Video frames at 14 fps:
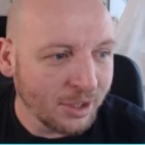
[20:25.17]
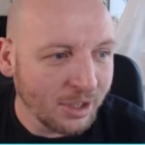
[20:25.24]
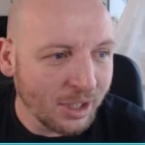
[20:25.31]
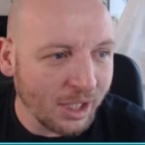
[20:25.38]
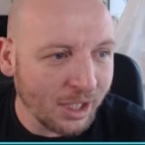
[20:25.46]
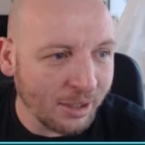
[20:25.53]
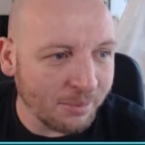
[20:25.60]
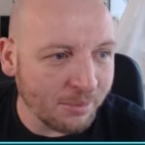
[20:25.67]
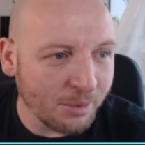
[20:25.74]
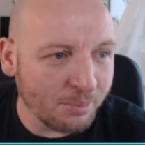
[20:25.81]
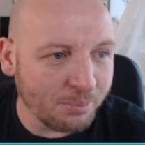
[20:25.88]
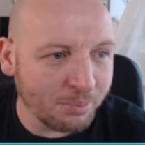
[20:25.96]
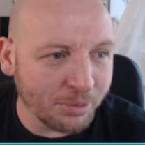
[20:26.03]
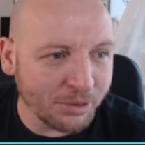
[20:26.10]

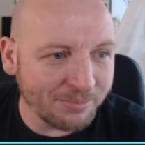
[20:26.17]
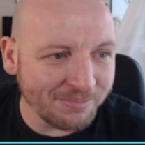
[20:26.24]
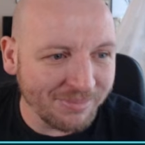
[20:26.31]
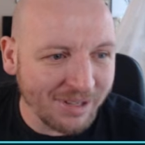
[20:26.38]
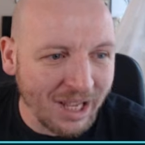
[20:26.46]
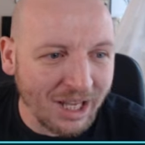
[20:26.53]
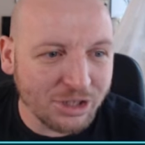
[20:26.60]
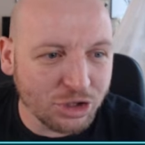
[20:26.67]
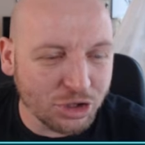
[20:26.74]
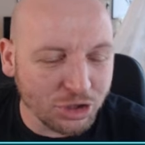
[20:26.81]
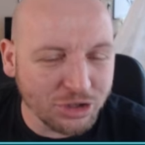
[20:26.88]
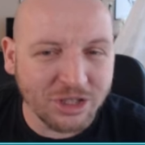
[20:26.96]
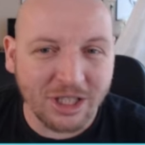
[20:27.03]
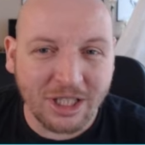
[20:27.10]
But I
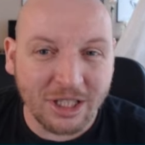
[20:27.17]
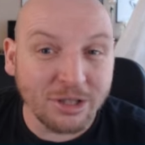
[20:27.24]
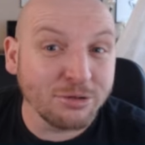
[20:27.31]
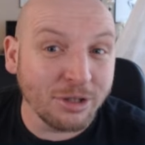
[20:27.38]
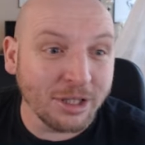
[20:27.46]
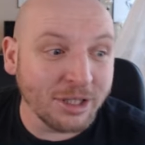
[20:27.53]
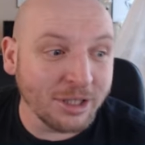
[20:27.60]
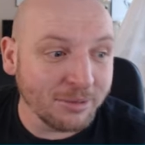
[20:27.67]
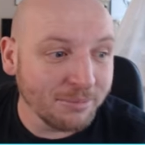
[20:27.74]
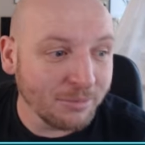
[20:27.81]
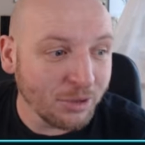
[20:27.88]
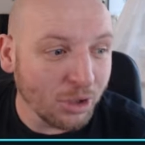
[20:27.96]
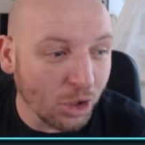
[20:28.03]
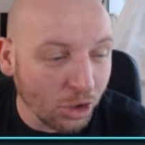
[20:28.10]
just think he's ready.
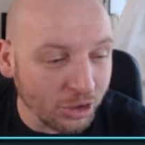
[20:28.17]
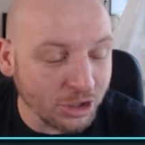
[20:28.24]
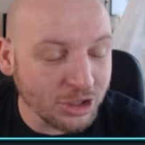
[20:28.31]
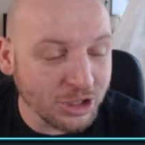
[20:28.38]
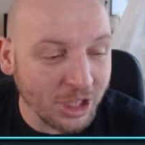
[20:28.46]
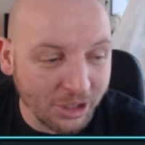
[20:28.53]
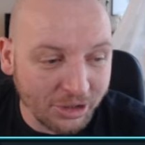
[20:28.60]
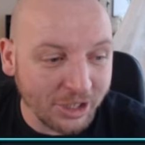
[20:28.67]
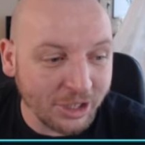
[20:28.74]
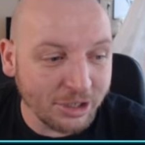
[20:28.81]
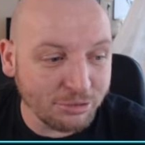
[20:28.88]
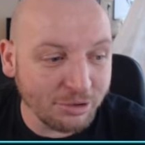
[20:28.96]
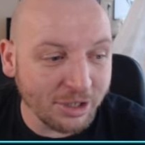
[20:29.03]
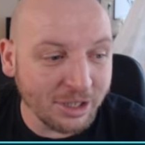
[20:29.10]
Honestly, I think
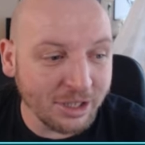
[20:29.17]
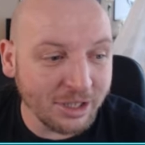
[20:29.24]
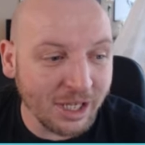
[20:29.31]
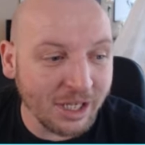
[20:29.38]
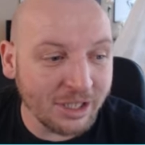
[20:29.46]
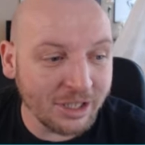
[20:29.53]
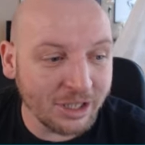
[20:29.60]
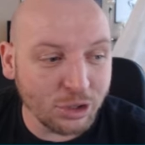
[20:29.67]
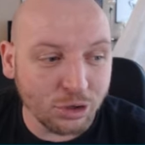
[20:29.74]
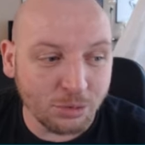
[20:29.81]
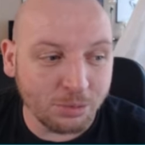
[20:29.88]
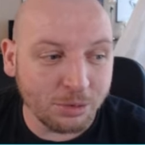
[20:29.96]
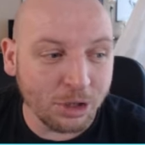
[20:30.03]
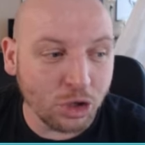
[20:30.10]
he's ready, and he
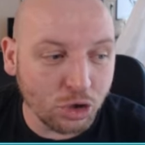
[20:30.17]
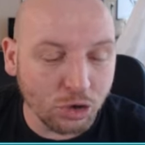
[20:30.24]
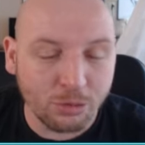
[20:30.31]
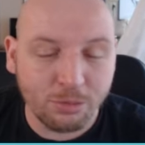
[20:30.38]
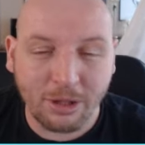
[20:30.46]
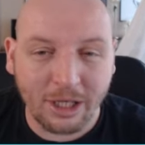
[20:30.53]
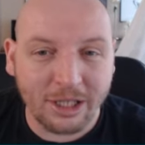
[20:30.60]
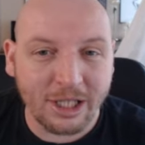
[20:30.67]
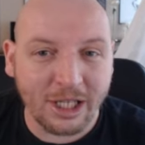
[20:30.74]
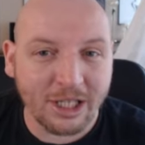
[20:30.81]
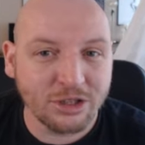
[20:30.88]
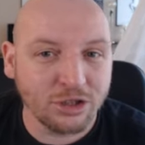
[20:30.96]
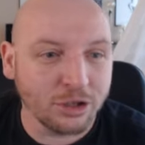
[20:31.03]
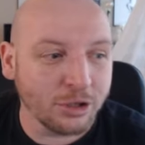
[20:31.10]
could be a good player
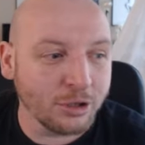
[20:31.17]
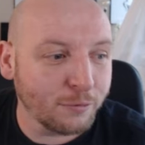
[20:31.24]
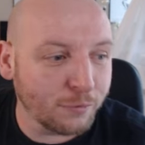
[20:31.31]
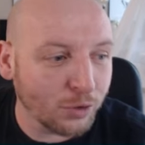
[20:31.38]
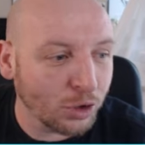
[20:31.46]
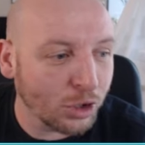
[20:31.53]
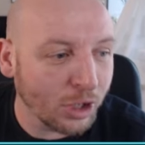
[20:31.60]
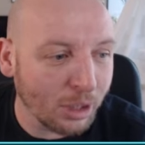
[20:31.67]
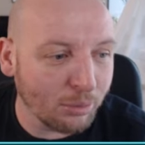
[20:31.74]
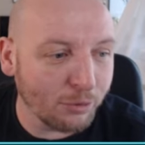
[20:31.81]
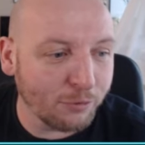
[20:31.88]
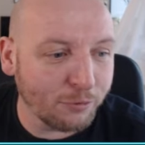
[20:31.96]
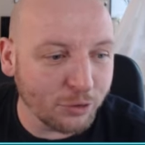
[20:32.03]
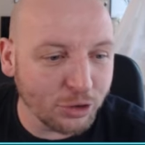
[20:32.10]
next year for
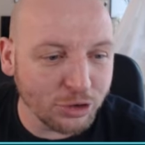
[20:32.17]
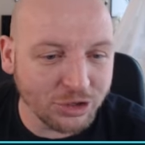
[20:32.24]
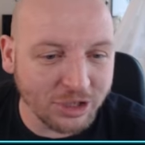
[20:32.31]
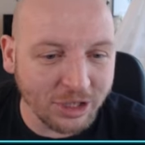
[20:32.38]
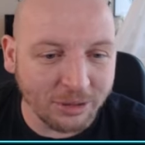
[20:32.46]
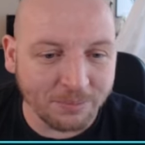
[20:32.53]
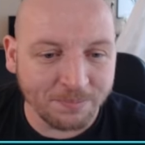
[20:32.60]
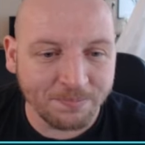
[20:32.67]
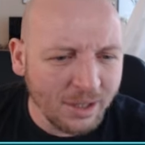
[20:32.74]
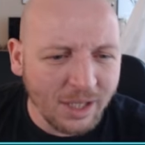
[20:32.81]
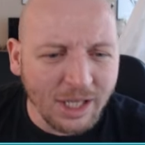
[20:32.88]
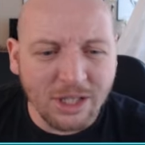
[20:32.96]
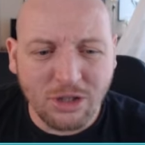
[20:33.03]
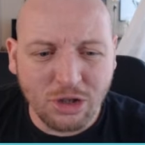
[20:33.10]
our first team.
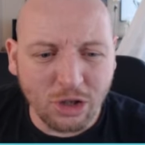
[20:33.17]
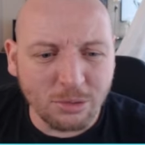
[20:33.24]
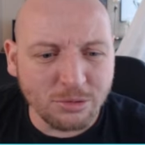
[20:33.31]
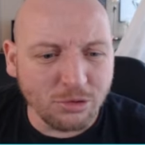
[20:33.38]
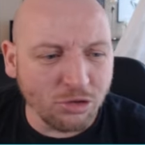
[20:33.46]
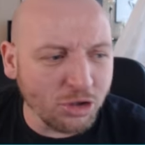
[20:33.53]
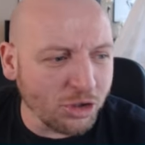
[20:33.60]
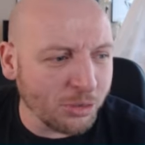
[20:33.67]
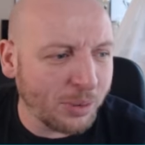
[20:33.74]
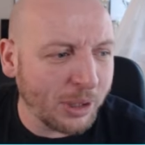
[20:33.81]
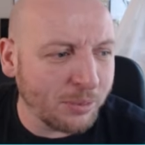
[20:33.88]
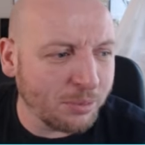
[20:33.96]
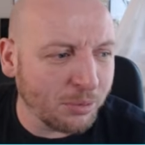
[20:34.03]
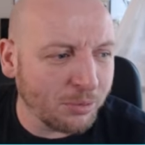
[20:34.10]
In terms of other
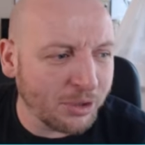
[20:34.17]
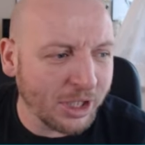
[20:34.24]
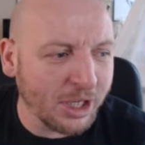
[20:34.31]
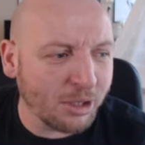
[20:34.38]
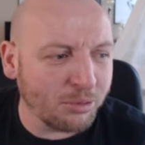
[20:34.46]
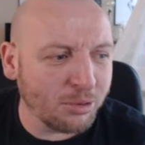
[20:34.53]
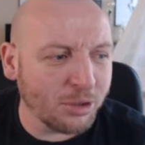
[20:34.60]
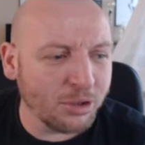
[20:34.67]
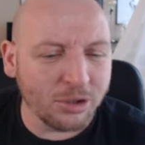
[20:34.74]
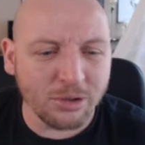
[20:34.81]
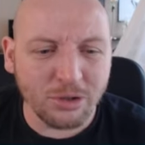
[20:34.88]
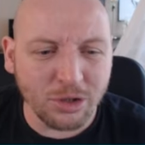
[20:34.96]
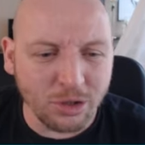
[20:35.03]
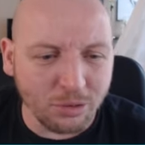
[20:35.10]
people within
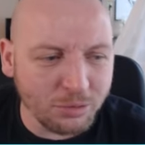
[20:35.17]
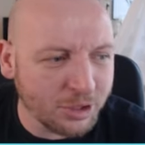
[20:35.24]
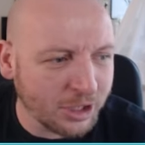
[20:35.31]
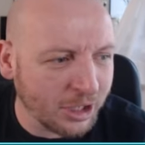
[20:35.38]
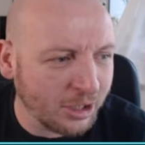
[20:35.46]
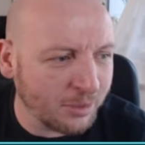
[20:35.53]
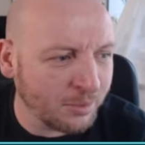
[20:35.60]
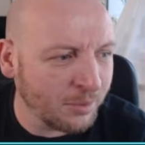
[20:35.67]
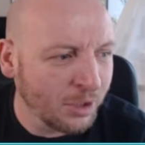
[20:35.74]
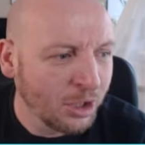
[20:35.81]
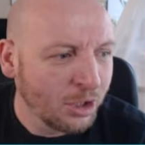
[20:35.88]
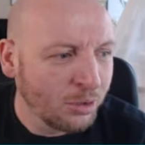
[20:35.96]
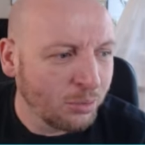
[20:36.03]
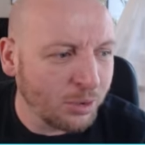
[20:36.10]
our youth team,
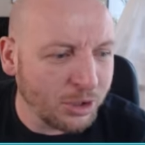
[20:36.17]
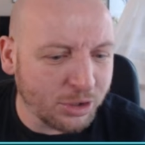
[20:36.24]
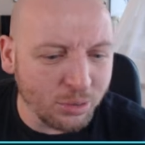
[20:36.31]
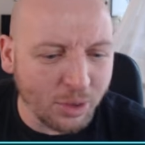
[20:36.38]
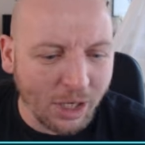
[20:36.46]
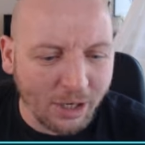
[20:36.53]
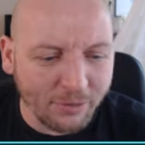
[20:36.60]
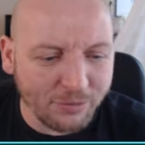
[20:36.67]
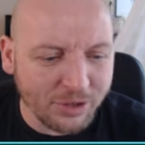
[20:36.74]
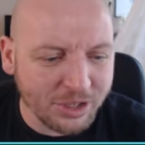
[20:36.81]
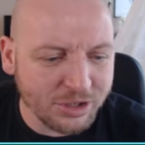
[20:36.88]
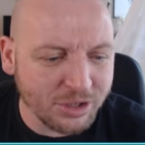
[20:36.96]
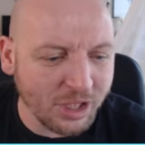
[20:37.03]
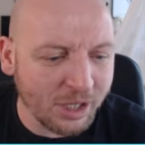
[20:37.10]
we do have
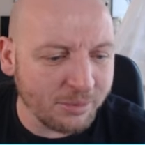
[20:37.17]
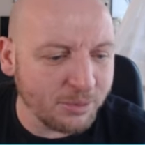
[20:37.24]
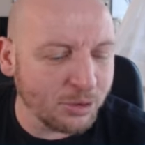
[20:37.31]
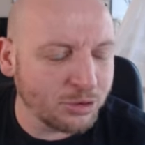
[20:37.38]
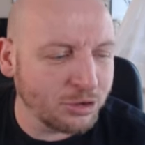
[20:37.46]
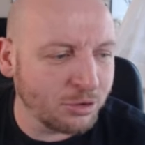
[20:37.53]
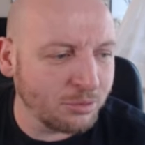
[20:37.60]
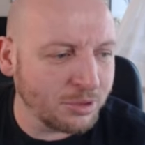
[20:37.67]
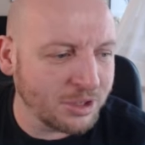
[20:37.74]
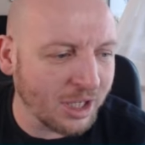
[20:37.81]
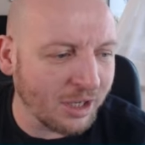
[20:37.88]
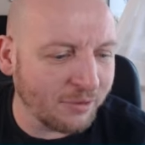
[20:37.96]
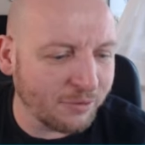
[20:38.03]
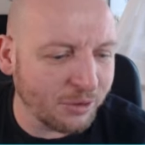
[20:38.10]
this youngster we
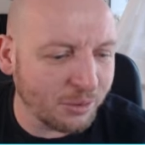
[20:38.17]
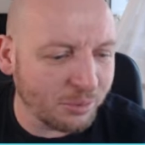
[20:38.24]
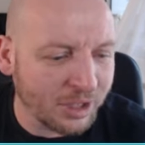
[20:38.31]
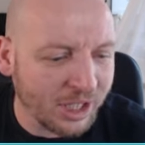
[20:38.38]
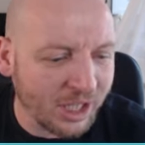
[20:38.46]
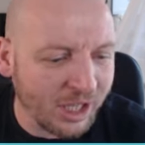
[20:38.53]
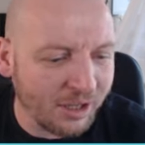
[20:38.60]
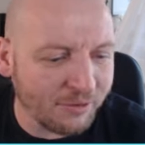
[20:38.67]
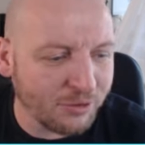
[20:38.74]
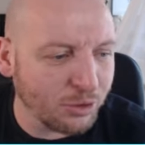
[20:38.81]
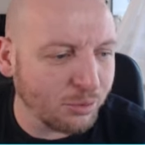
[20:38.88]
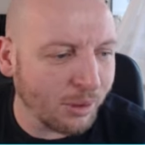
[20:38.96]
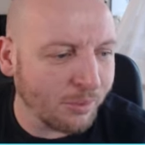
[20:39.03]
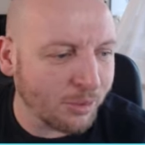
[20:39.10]
signed from
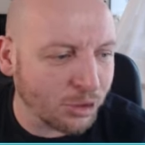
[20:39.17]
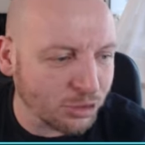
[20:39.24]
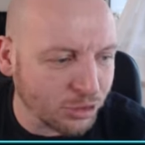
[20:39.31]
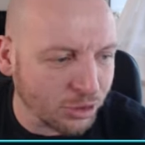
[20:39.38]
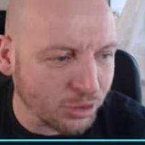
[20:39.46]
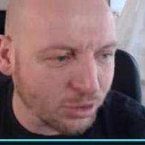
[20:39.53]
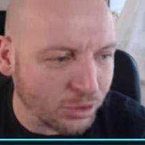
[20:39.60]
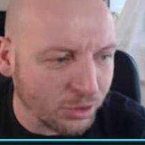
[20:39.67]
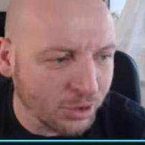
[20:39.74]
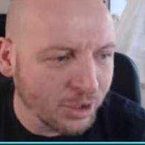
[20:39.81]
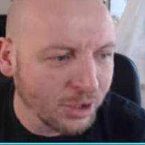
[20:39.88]
KFUM Oslo.